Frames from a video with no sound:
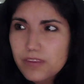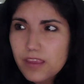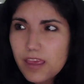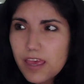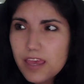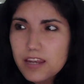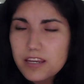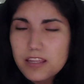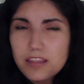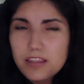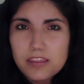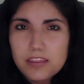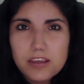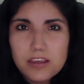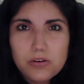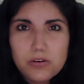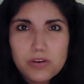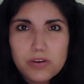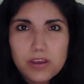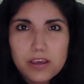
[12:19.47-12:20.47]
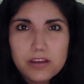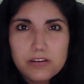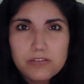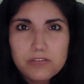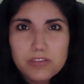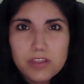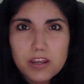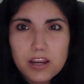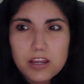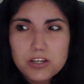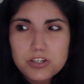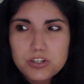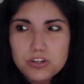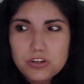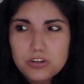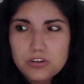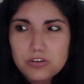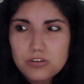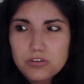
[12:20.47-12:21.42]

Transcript: anything creative that I should